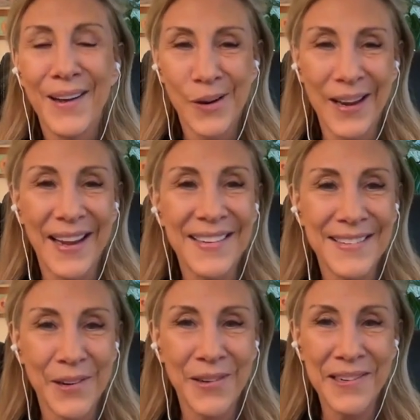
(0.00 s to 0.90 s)
okay,
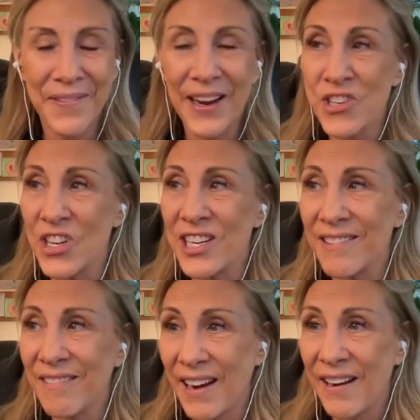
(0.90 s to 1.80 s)
so
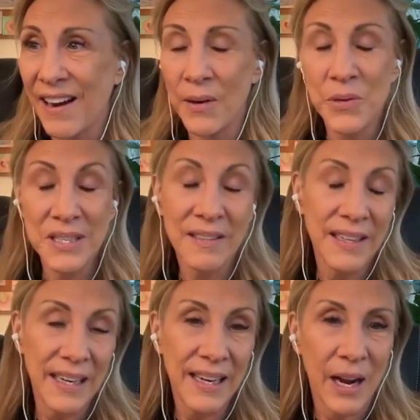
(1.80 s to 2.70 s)
confession, like I was
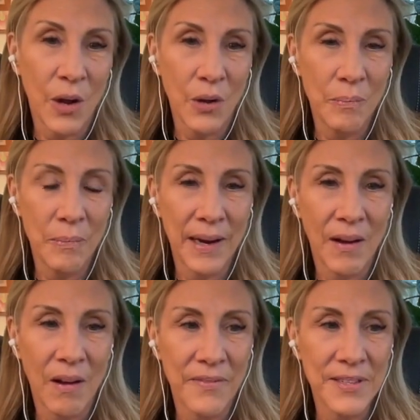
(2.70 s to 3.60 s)
cleaning out my
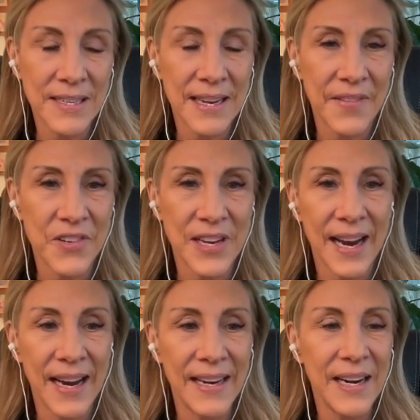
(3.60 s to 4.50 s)
office the other
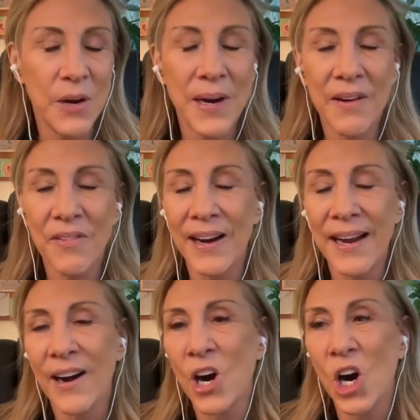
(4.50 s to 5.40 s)
day, and whenever I
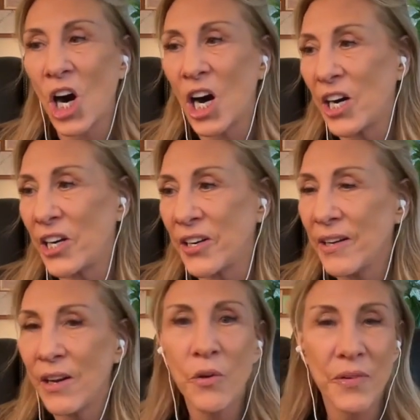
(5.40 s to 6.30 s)
get a card
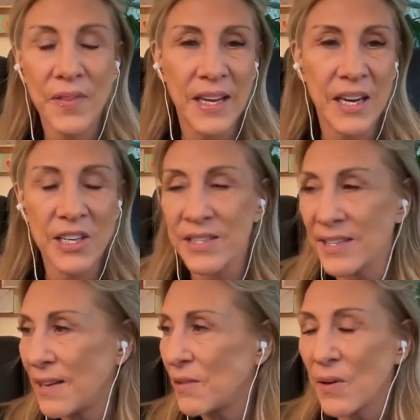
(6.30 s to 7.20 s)
over the years,
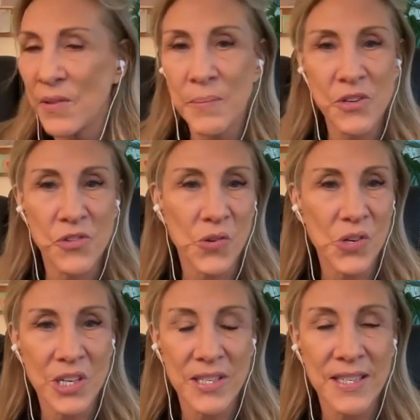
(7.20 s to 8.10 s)
I throw them in
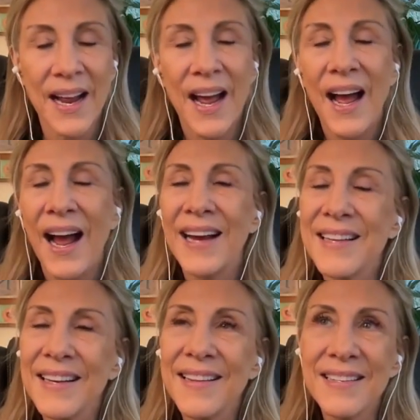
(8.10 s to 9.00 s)
drawers. I
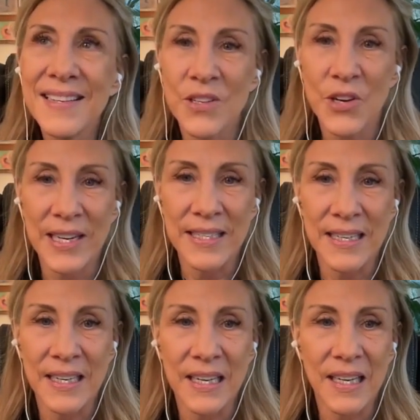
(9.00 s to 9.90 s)
said, this is
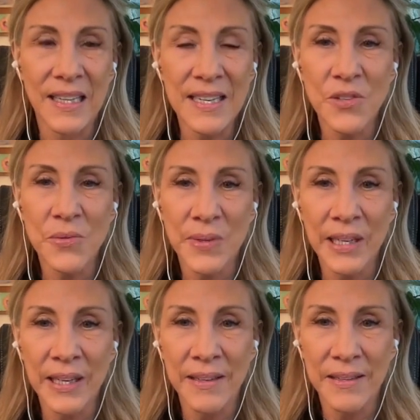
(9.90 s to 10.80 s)
crazy. These are
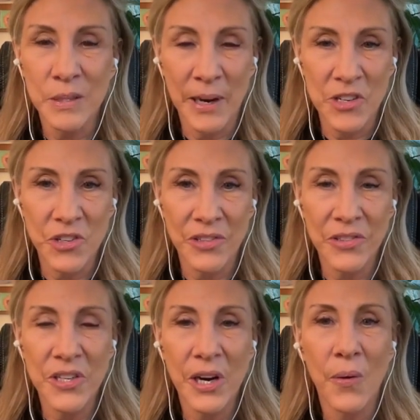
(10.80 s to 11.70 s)
really special.
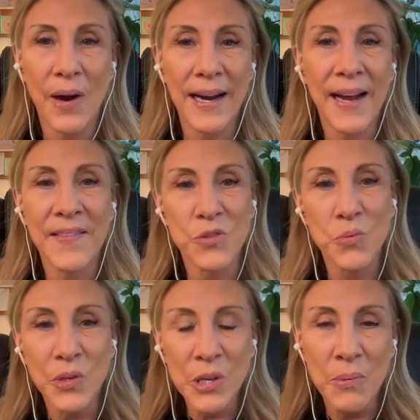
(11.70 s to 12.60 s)
So I got this
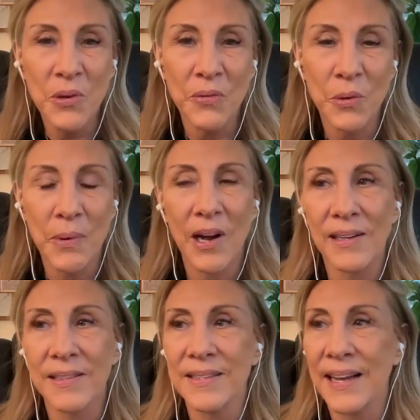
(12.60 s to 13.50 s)
really beautiful
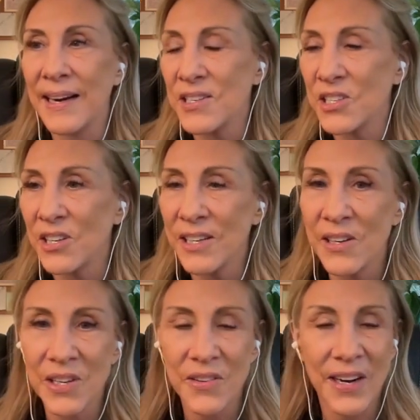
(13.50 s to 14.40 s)
box and I started
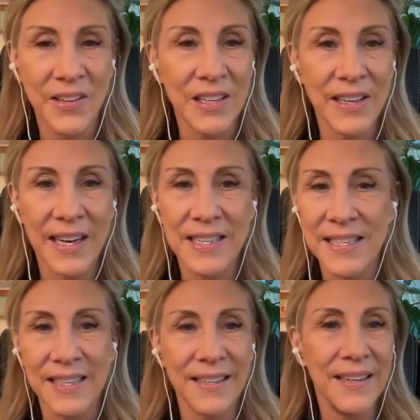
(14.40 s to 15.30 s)
going around
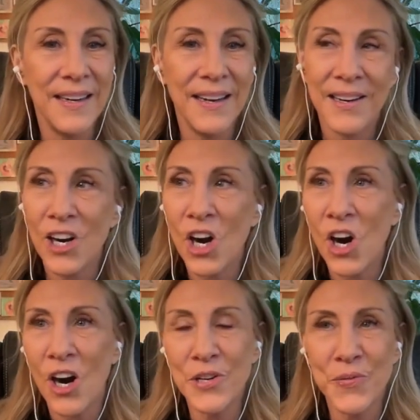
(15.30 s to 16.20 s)
collecting
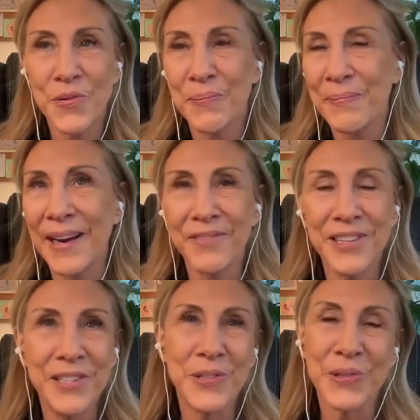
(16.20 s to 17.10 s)
cards from
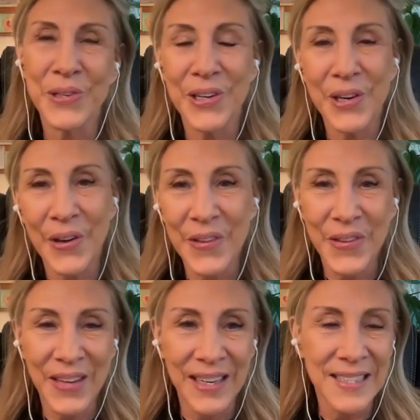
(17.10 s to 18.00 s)
every drawer, all the
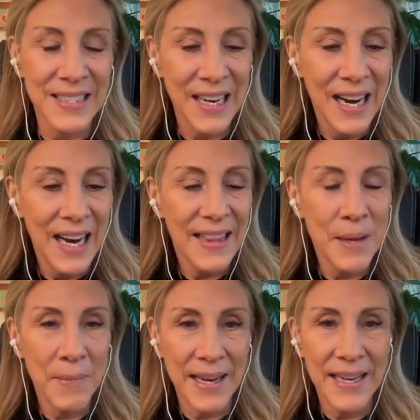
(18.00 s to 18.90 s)
things
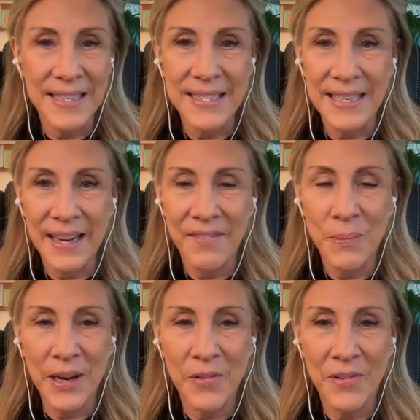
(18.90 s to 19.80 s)
that my kids had given
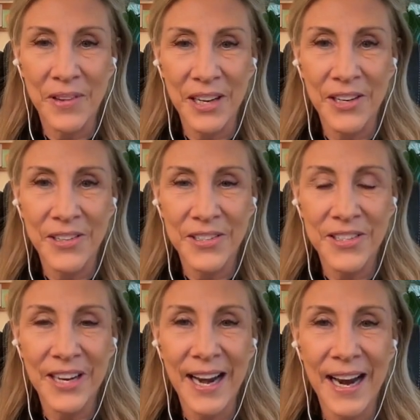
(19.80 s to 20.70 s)
me over the
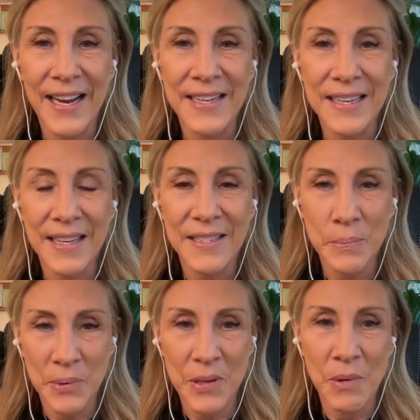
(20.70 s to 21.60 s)
years, and to
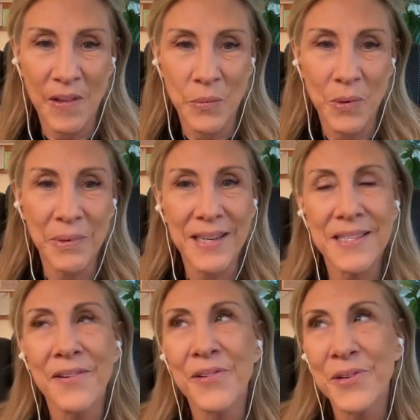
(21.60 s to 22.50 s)
put them all in one
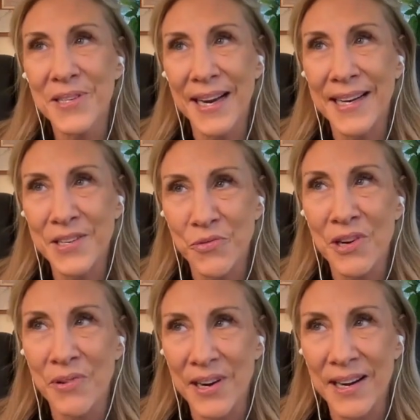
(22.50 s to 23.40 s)
place. Of course, I had to
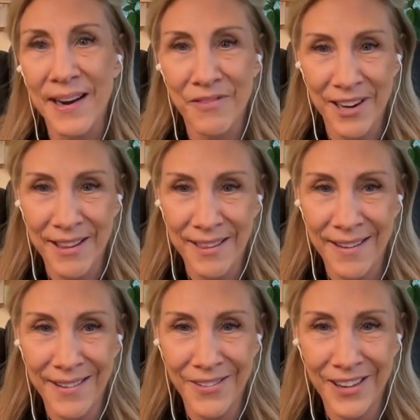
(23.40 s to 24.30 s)
reread everything,
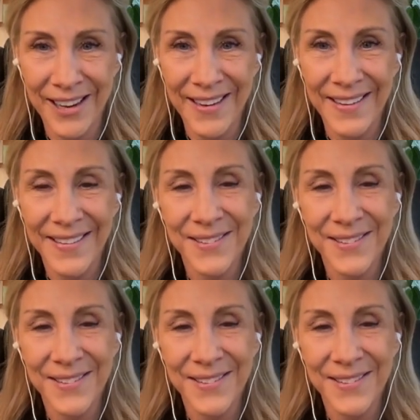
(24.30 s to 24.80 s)
right?